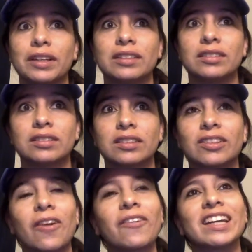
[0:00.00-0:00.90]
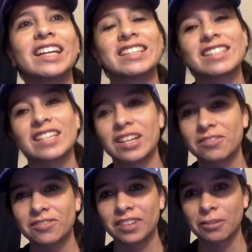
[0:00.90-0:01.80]
it going gets
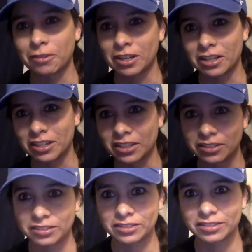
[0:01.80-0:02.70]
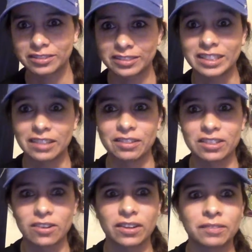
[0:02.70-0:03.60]
tough, what are you gonna do? The tough
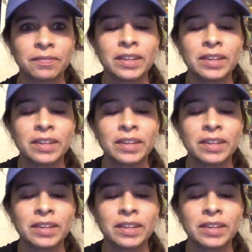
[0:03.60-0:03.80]
gets going.